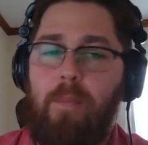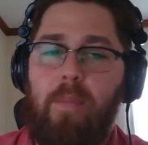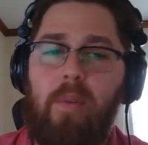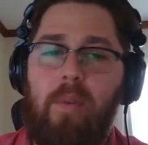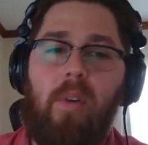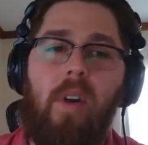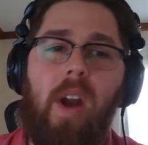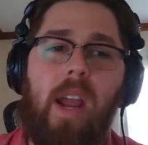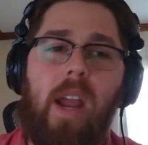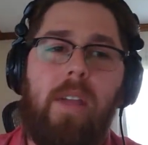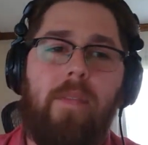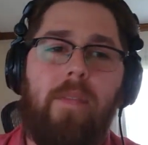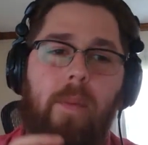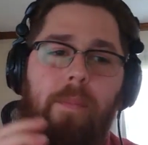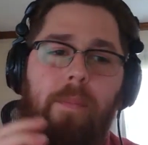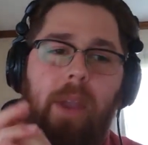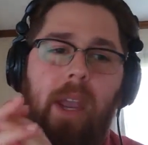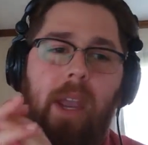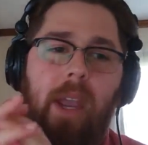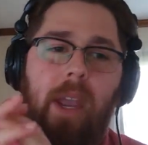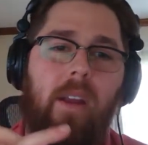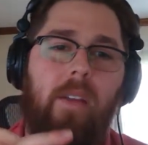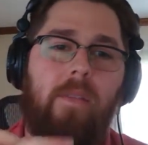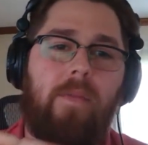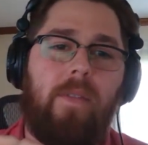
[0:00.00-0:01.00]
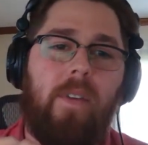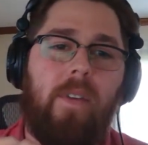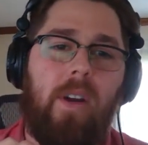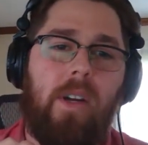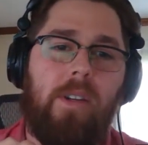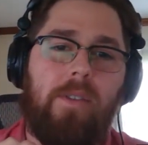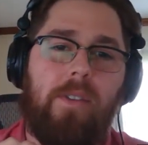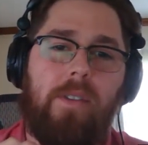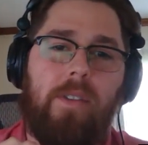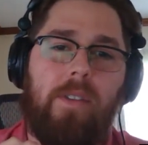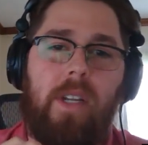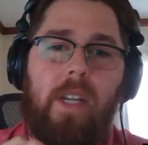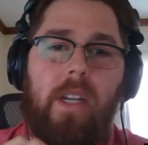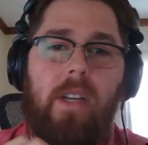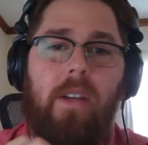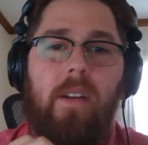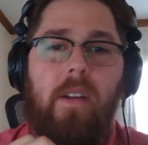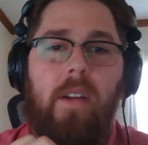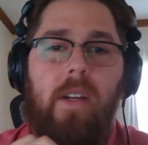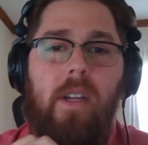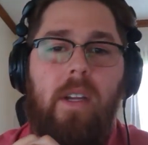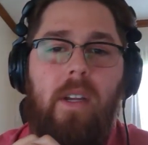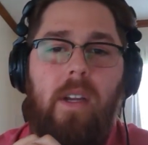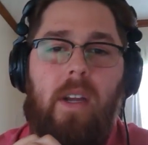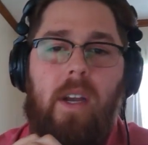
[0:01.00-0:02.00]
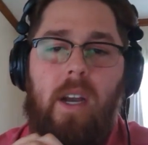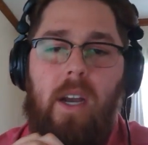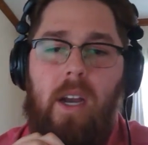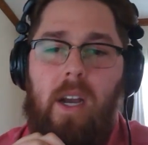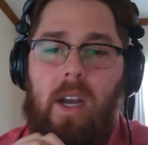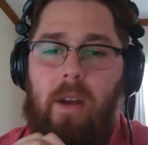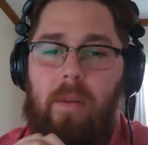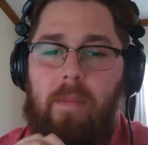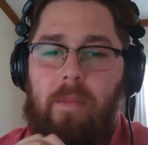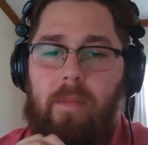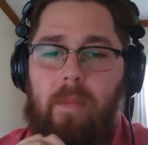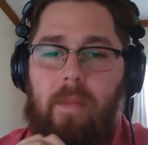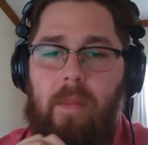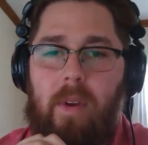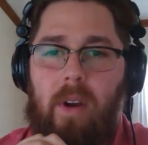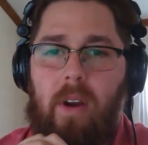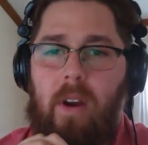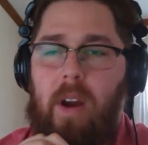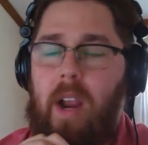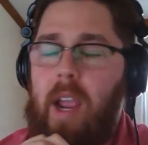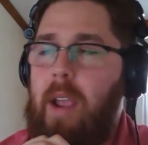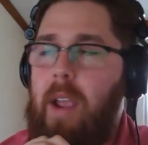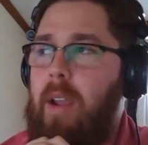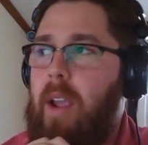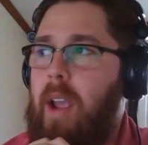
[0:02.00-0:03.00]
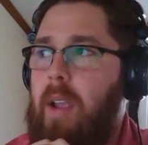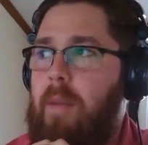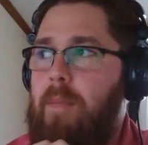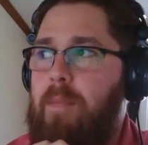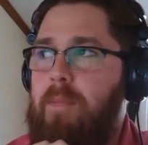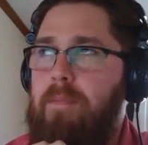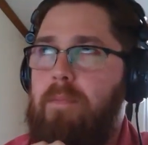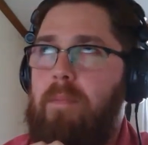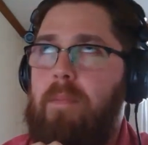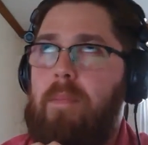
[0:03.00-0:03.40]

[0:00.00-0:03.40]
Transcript: private beta if you're interested, or a